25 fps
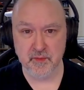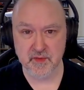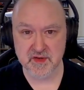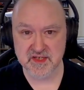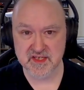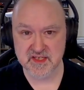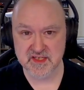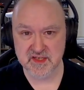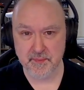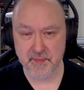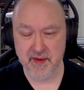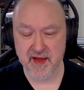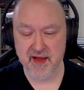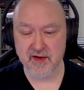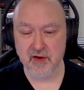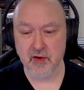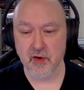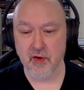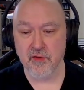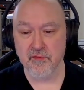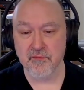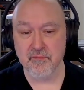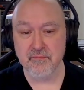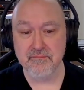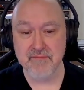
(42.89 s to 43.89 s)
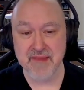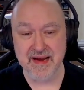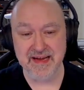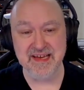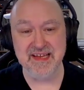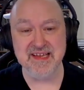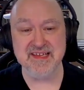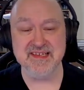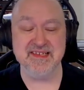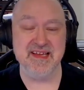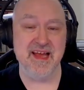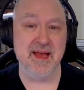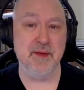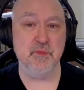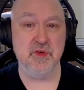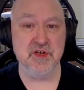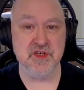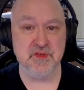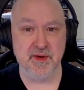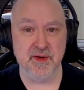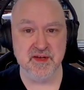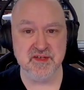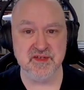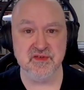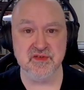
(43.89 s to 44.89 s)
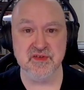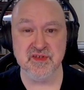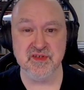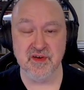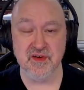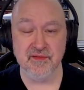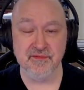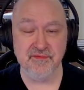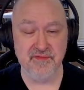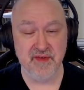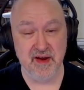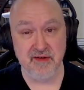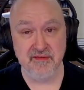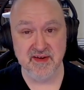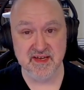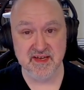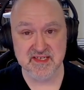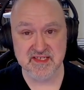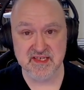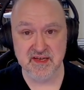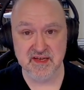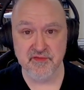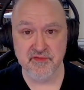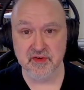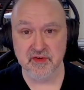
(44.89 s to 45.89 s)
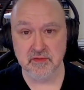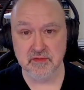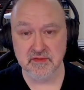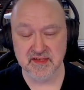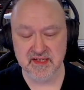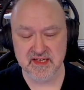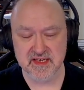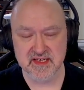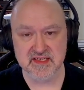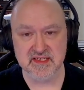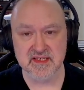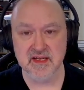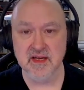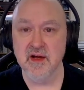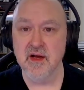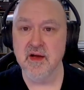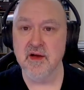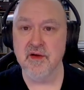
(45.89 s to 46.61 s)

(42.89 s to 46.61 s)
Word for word: which is a pack of mini sandwich puzzles of various difficulties,